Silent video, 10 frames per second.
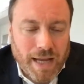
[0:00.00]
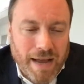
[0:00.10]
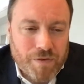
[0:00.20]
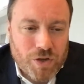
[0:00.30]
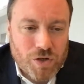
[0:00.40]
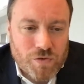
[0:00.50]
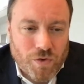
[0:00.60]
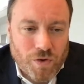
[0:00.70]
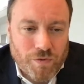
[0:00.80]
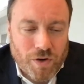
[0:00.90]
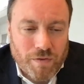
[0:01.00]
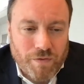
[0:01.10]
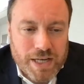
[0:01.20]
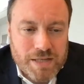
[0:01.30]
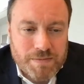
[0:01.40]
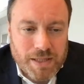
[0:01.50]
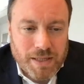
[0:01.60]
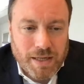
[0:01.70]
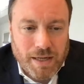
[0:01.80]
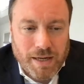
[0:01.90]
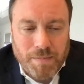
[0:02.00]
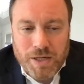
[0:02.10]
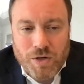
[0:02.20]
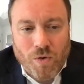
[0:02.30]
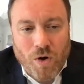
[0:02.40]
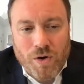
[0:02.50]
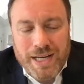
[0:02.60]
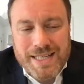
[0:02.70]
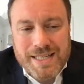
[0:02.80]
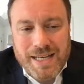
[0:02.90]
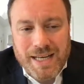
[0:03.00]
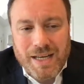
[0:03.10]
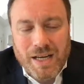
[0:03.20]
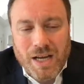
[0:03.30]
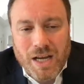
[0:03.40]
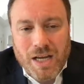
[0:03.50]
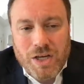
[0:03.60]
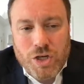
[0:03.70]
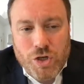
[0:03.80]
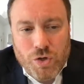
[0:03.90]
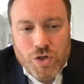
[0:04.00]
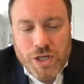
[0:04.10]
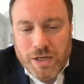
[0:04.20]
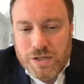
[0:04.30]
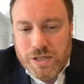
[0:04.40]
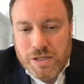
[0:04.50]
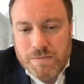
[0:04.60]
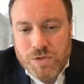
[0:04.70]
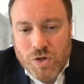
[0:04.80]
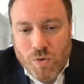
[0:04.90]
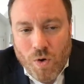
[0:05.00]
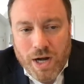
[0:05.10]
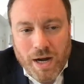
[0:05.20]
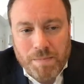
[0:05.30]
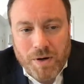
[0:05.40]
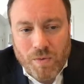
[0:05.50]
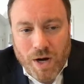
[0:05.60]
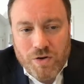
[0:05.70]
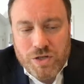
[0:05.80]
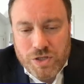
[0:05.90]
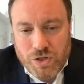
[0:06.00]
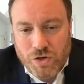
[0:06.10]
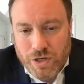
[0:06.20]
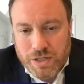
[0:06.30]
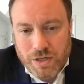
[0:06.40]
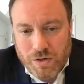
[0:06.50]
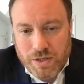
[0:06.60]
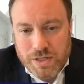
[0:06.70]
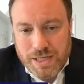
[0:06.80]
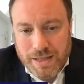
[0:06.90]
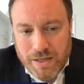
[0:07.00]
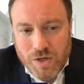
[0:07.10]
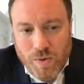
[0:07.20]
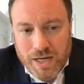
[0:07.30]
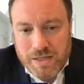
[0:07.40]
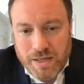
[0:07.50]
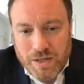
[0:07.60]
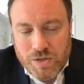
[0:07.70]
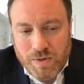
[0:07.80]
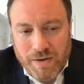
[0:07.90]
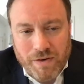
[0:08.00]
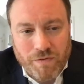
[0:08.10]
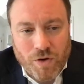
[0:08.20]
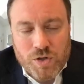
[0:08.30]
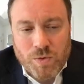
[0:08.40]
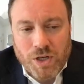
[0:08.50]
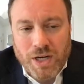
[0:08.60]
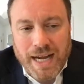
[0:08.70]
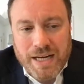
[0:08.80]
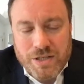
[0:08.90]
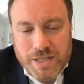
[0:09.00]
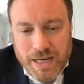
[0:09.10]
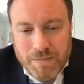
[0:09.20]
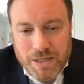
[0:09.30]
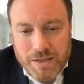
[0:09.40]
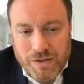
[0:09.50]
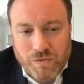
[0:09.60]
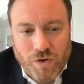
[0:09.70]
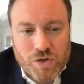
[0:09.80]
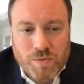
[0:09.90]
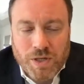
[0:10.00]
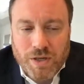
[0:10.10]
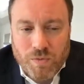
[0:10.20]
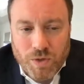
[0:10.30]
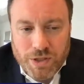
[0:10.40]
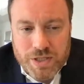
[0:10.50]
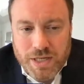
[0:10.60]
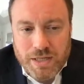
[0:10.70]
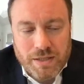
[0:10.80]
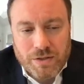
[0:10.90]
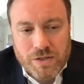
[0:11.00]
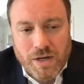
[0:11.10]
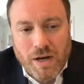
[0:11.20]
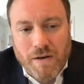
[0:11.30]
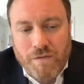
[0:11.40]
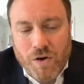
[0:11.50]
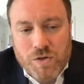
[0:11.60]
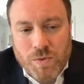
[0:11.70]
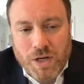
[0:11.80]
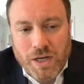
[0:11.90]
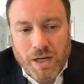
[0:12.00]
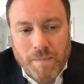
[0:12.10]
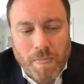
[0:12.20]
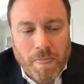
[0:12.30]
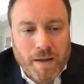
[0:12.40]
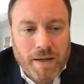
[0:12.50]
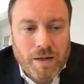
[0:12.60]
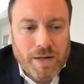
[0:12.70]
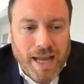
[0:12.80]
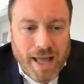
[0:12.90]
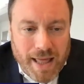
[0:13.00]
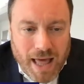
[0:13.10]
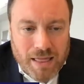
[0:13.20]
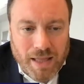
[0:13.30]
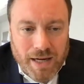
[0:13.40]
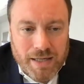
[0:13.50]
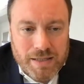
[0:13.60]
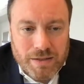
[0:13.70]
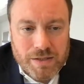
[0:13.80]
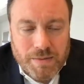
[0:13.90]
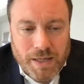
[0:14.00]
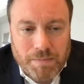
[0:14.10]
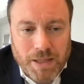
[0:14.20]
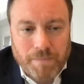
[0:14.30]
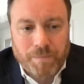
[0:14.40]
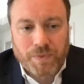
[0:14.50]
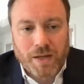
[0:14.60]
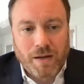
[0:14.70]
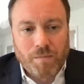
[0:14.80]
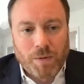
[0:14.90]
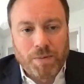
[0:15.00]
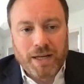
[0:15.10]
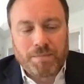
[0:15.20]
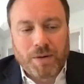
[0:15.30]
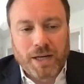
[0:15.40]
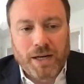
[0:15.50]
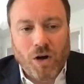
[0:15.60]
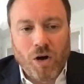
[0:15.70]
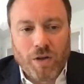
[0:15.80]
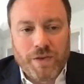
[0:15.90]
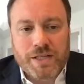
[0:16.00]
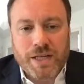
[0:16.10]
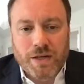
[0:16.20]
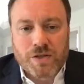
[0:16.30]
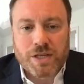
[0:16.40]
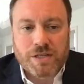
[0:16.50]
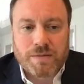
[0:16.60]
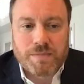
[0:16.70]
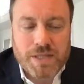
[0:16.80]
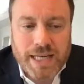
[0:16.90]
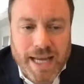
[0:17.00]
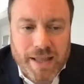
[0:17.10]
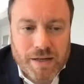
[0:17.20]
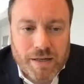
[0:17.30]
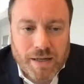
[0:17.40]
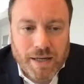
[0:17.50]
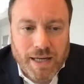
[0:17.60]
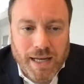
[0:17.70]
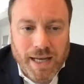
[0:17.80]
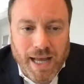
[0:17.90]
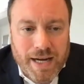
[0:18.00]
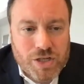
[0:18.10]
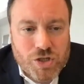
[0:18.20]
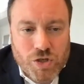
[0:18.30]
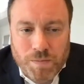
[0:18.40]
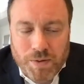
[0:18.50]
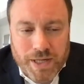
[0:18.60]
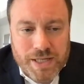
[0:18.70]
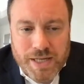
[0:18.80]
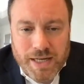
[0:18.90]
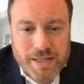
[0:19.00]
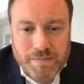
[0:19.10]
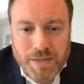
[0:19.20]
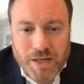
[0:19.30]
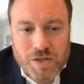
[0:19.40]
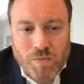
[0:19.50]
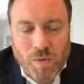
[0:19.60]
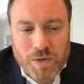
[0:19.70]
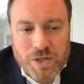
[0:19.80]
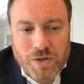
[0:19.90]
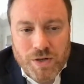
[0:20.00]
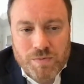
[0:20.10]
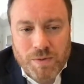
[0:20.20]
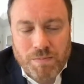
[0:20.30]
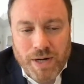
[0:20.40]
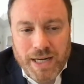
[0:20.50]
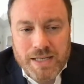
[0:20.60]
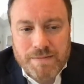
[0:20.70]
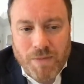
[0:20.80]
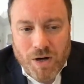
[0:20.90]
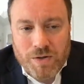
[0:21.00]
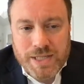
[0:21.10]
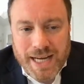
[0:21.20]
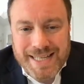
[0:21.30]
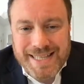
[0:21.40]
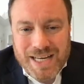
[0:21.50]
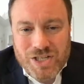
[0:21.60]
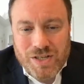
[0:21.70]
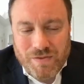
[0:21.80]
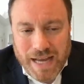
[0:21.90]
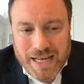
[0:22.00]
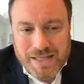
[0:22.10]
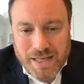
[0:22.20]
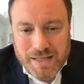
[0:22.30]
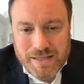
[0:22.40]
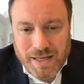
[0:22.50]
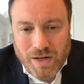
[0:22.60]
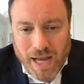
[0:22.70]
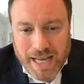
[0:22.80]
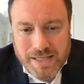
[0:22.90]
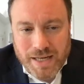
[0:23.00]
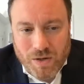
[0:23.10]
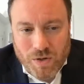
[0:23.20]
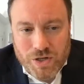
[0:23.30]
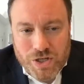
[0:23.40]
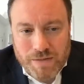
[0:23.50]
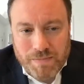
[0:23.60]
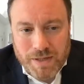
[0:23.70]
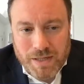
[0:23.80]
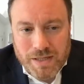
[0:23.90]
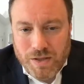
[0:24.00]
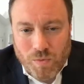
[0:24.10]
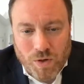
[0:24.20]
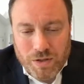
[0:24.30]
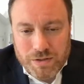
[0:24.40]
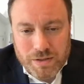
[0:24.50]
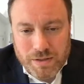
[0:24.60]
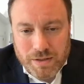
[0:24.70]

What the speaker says: avenues for investment. But you're already seeing huge ecosystems growing up around security tokens in the US and elsewhere. I've got folks working on entertainment deals, folks working on real estate deals, folks working on athletic deals. But we're bringing all of these ecosystems together. And it's super exciting because what we're doing is we're bringing democratization of assets and asset ownership to the world.